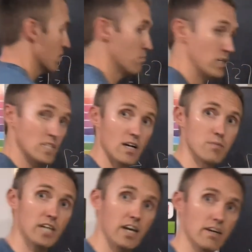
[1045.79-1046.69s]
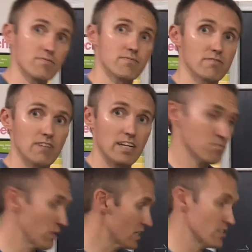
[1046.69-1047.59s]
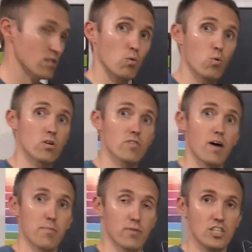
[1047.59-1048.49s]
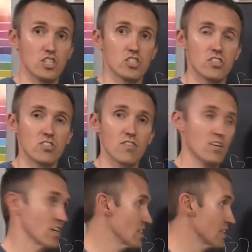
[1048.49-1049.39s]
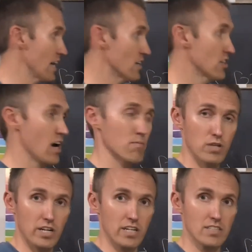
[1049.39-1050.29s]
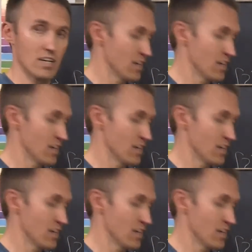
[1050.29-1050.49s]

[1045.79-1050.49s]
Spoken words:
B times A, right? Because the order of operations is different. It's that dot product.